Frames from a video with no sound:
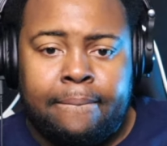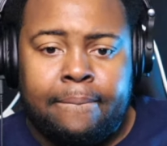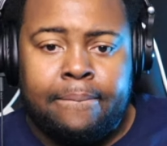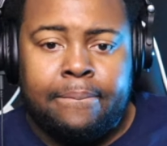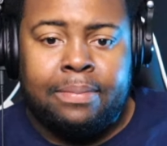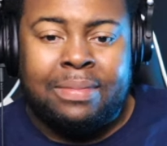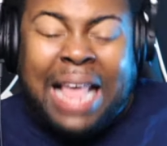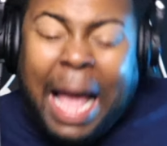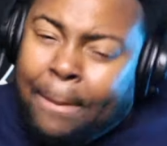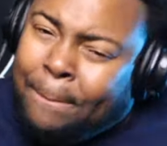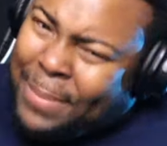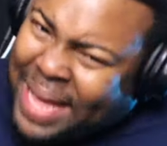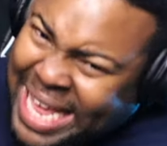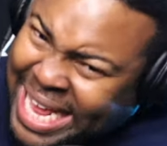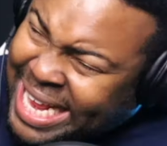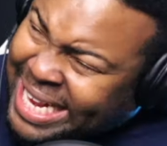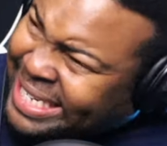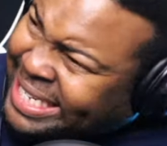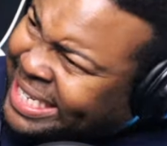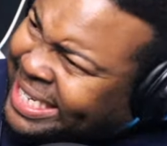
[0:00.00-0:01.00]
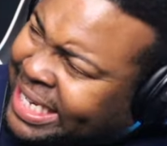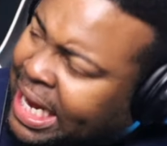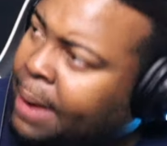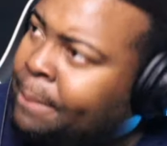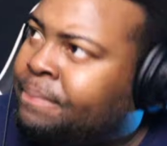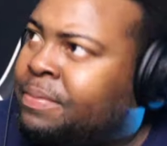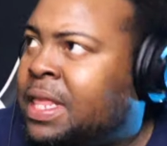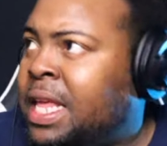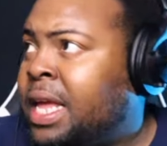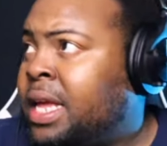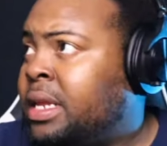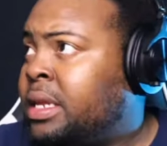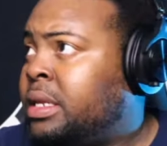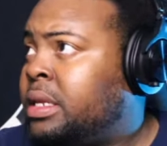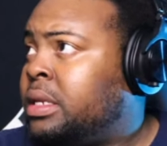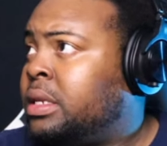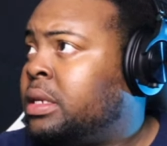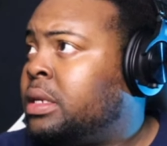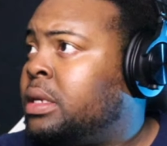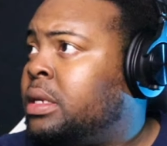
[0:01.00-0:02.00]
That means something.
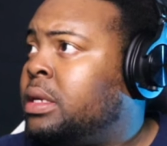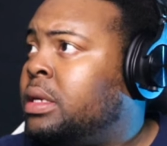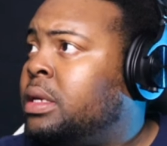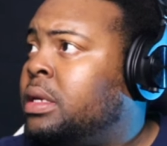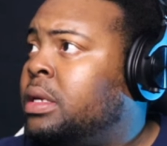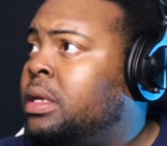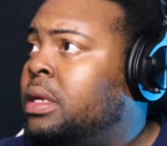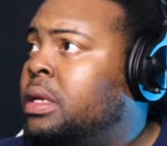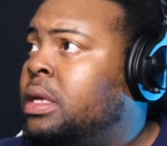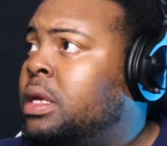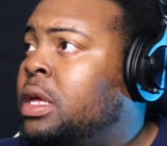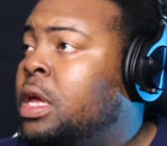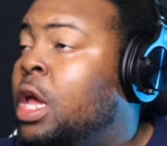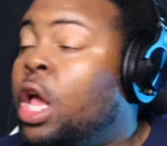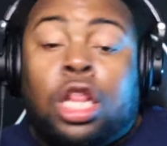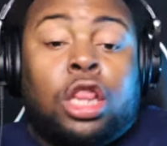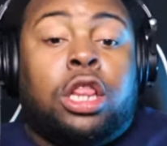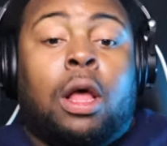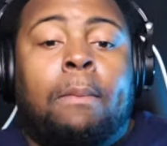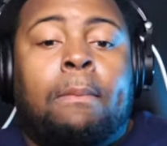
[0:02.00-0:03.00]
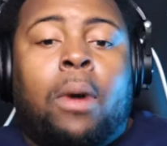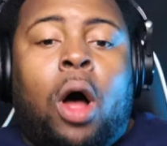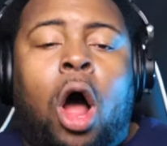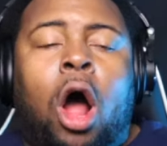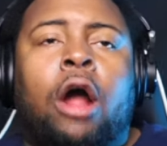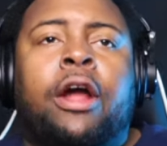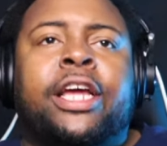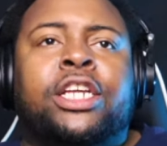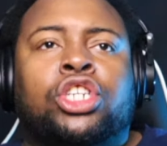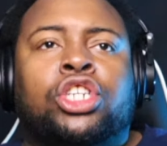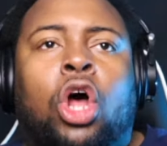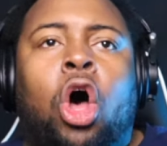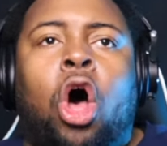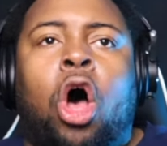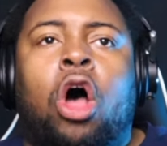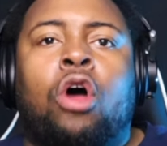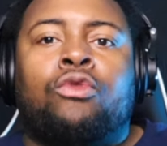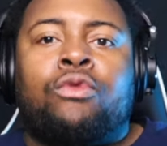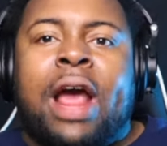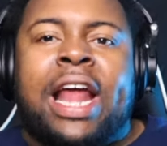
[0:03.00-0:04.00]
Lamar is
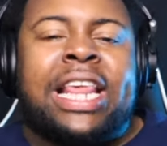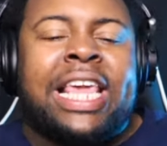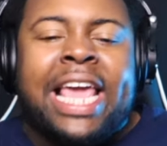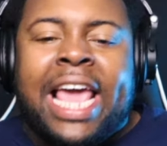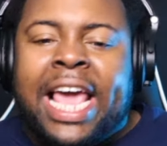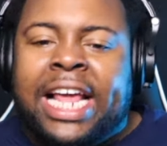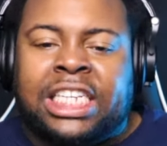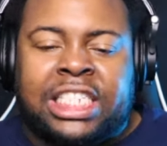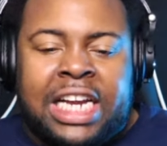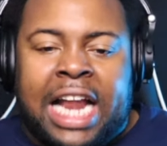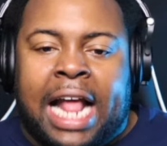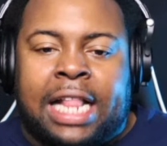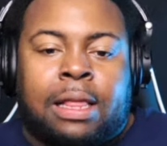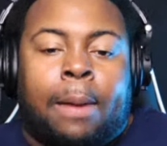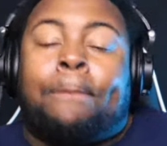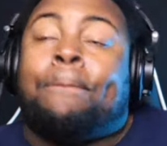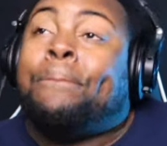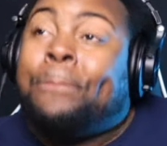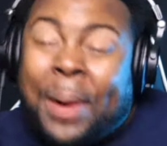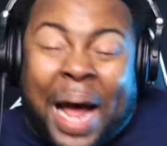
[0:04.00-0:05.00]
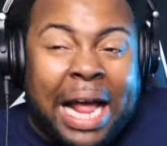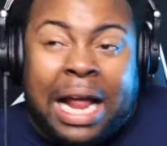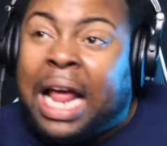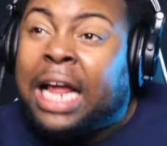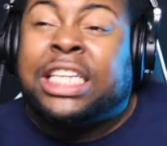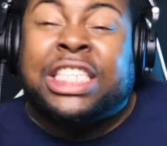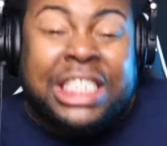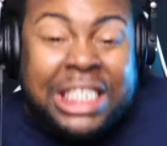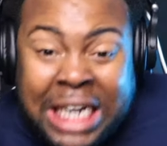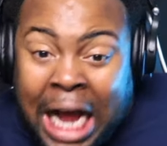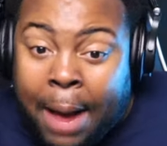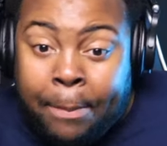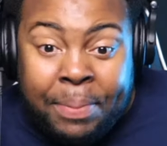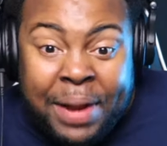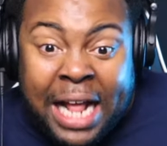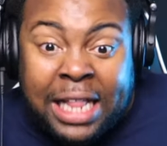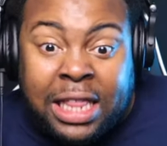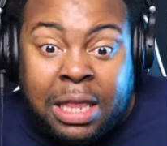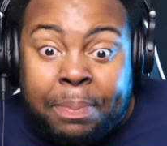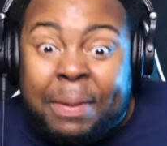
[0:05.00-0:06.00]
already itching at the bite, like chomping
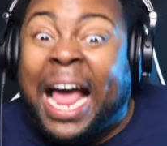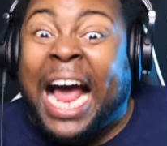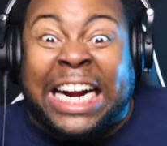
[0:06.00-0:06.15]
at the bit.